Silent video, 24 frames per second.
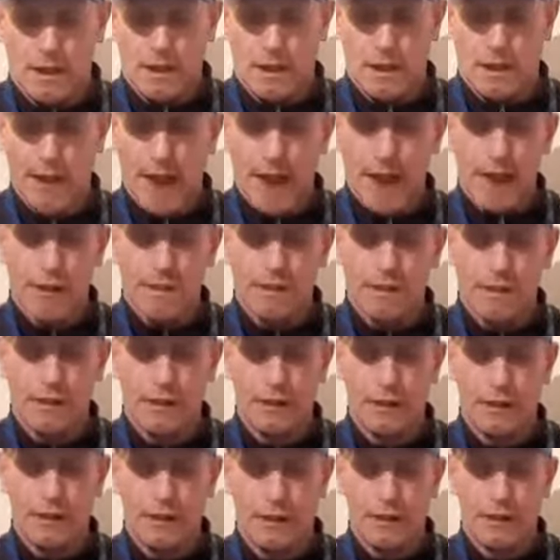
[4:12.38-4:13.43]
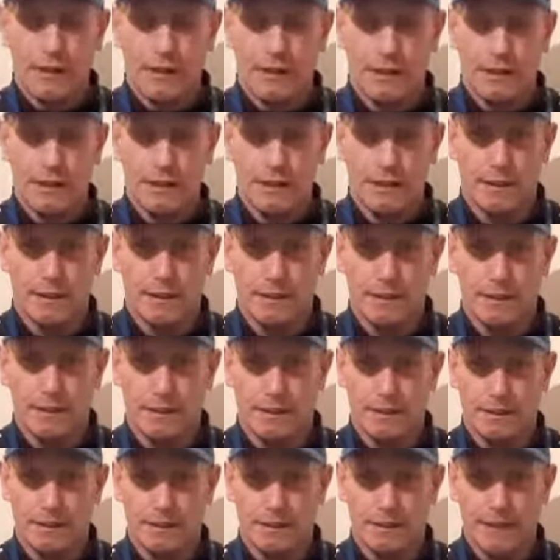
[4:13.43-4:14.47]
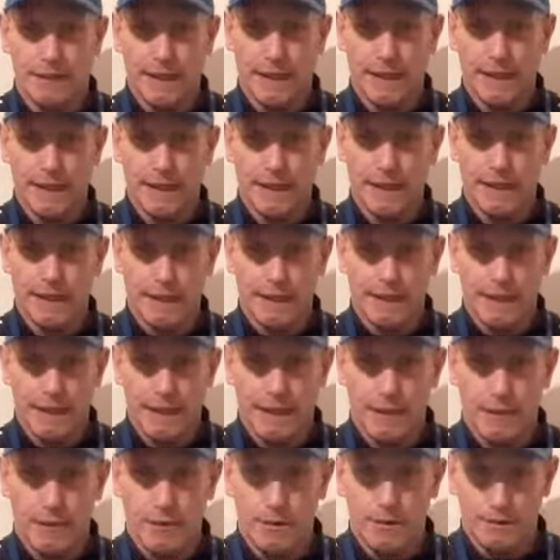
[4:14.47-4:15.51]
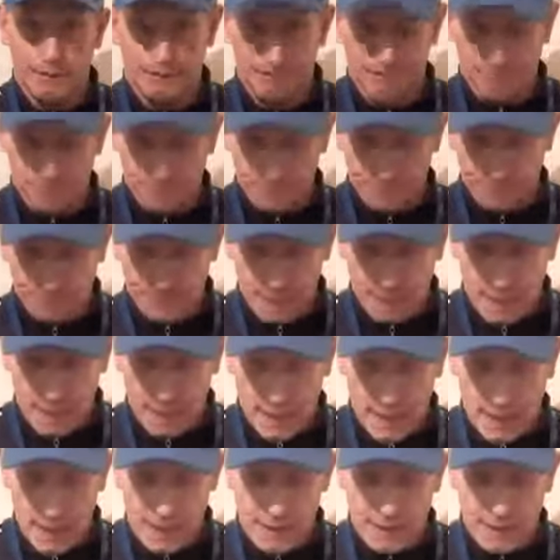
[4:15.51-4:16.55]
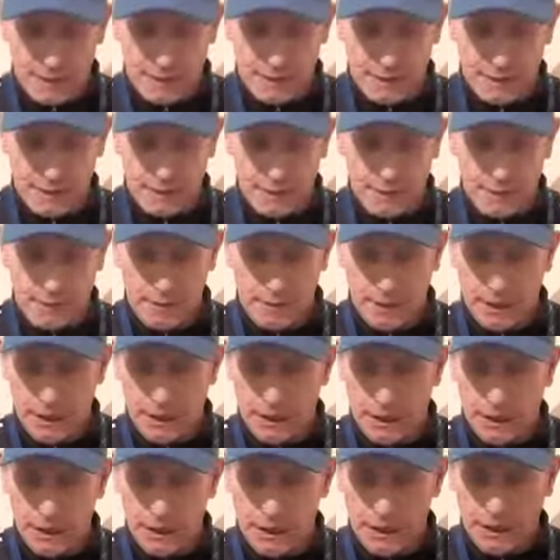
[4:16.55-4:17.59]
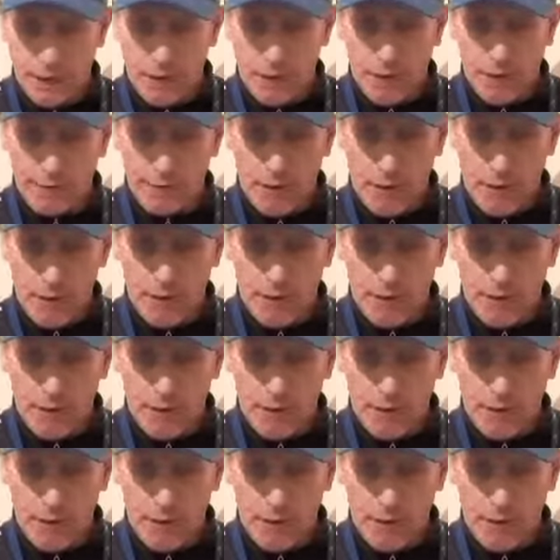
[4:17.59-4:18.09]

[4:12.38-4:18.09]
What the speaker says: the relevance of this thing here in video is sheriff